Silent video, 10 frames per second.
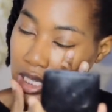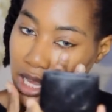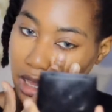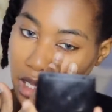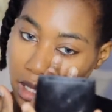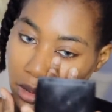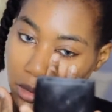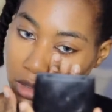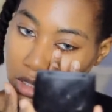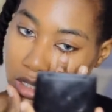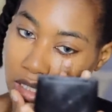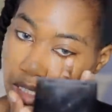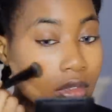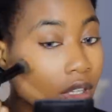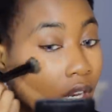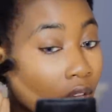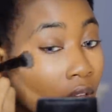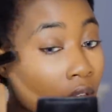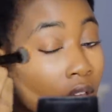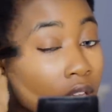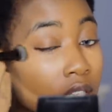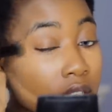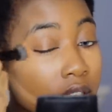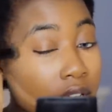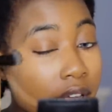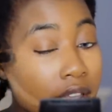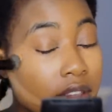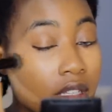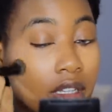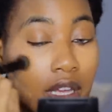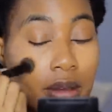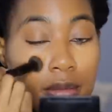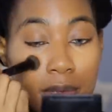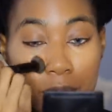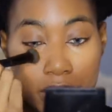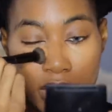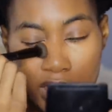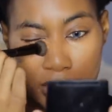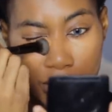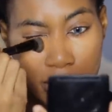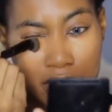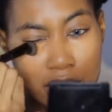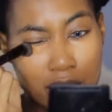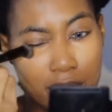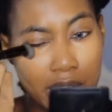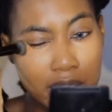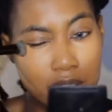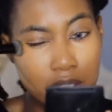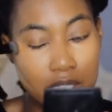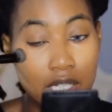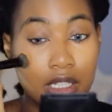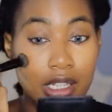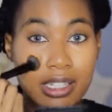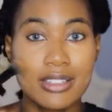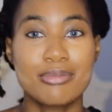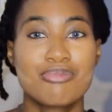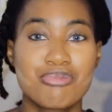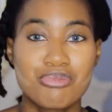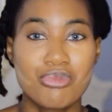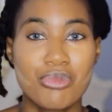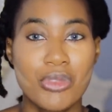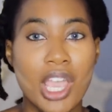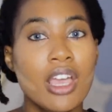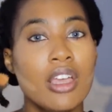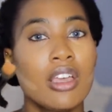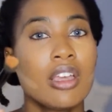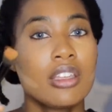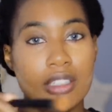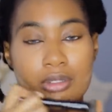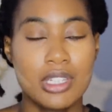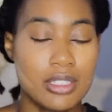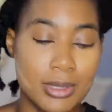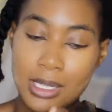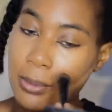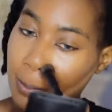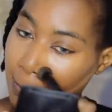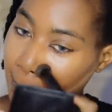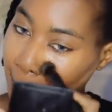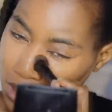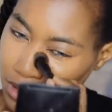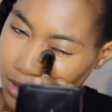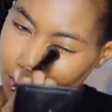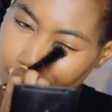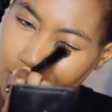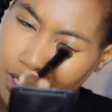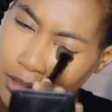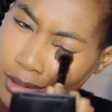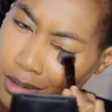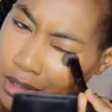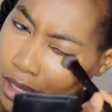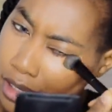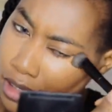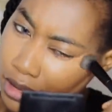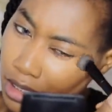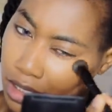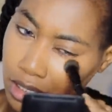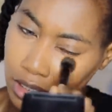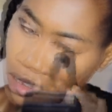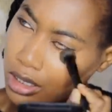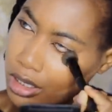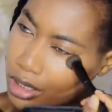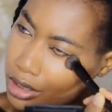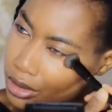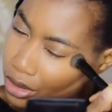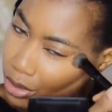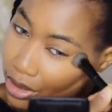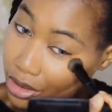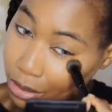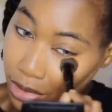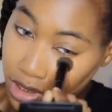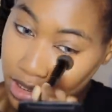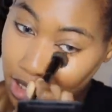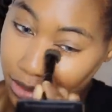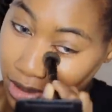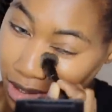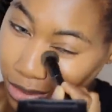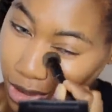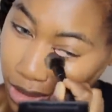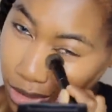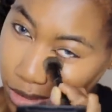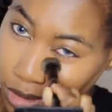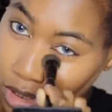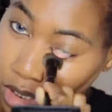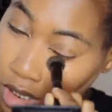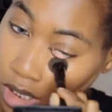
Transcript: yellow. So guys, look, I'm gonna be 100. My brushes are mad dirty. Like, don't judge me. And you shouldn't be like this. It's not healthy. Ideally, you should wash your brushes after every use